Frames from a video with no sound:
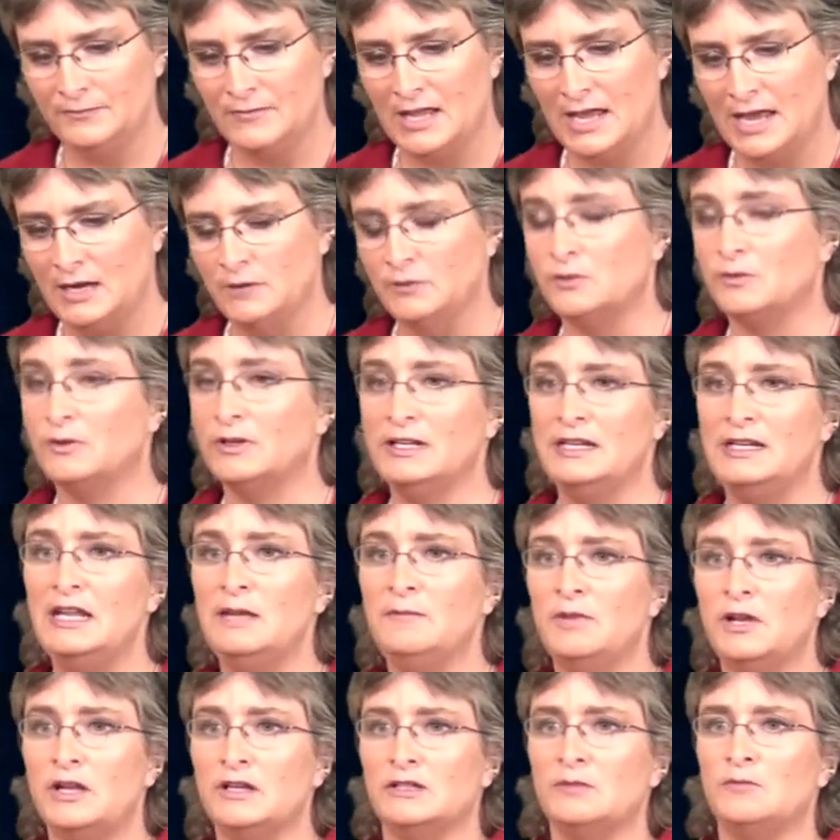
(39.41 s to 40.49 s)
And it was really neat
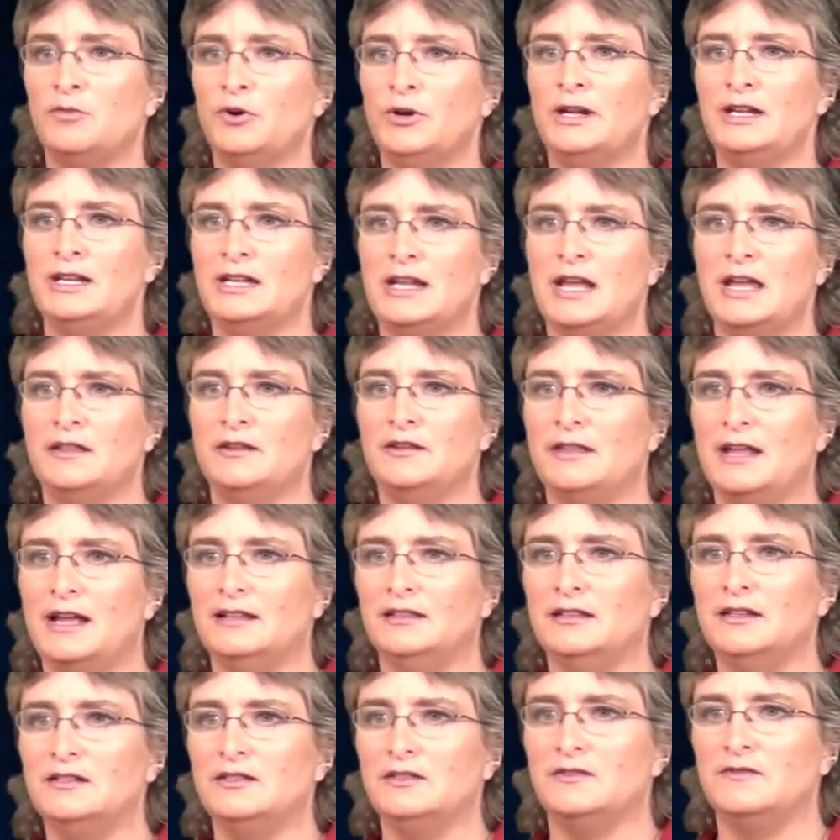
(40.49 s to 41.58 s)
because in putting together that
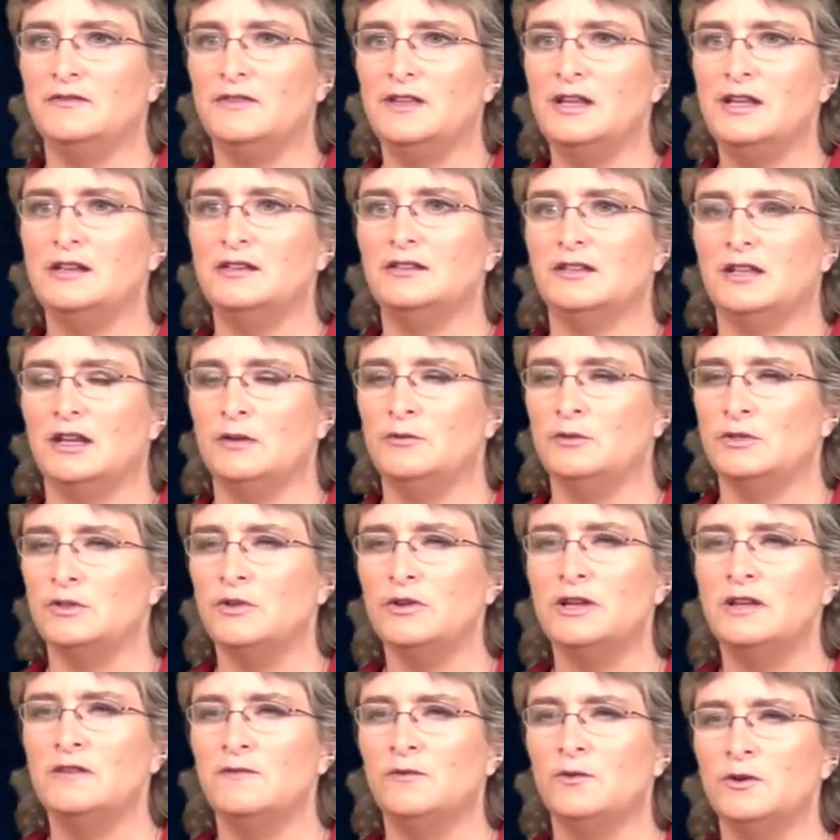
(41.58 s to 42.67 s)
list of things that I was
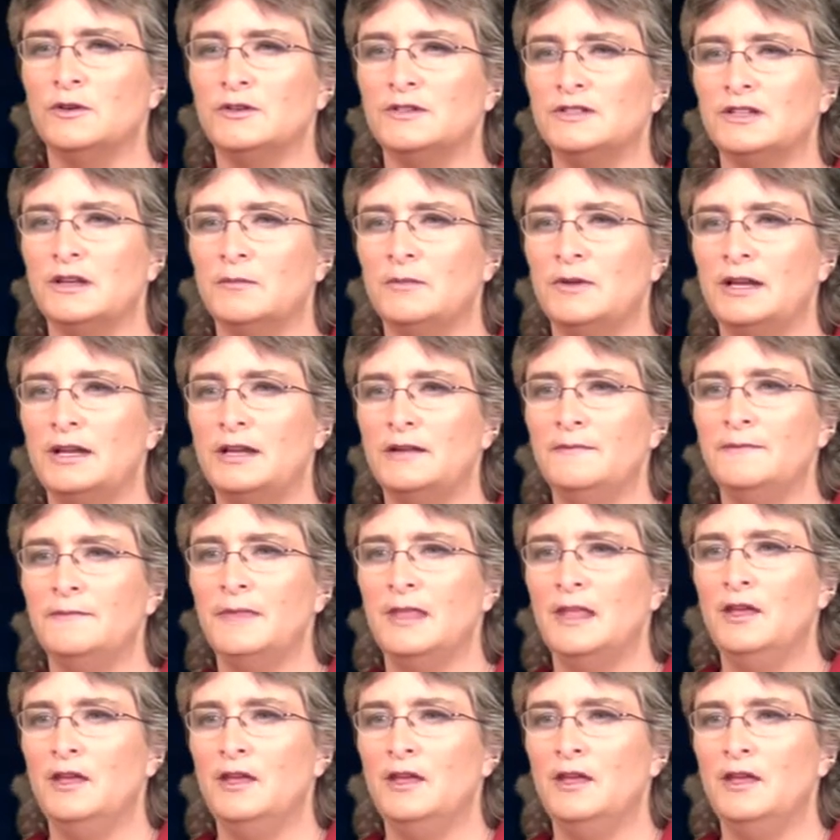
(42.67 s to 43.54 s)
looking for in somebody,